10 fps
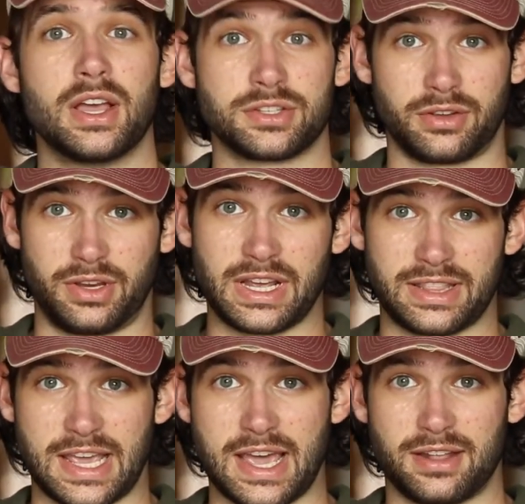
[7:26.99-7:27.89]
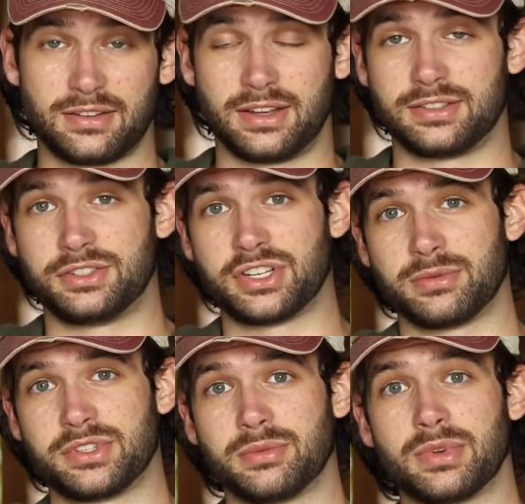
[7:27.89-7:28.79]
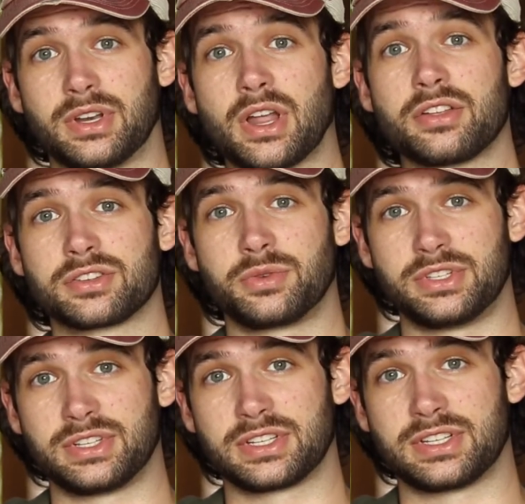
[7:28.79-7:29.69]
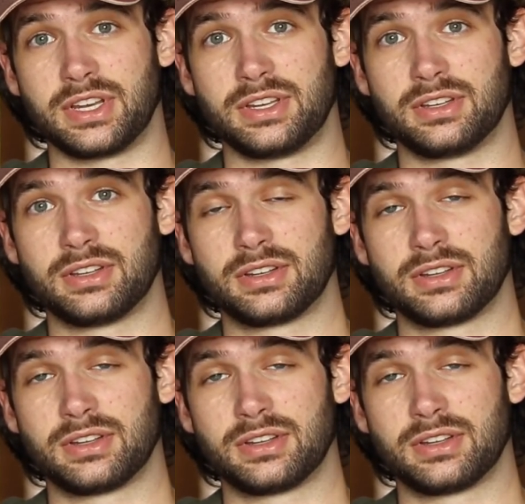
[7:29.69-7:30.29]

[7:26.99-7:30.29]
So you got that ACC championship, another Sweet 16,